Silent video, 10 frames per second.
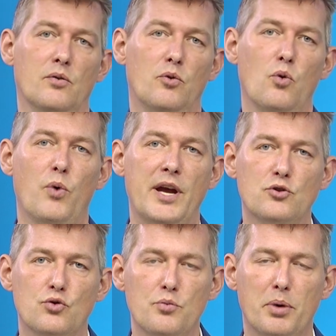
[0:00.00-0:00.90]
way
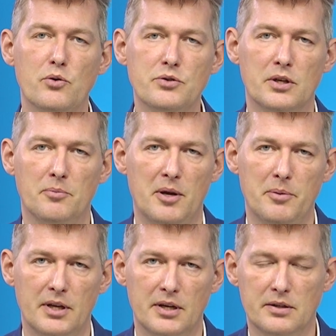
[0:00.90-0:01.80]
to do posting.
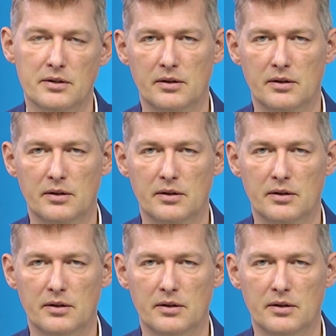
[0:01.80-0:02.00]
Maybe they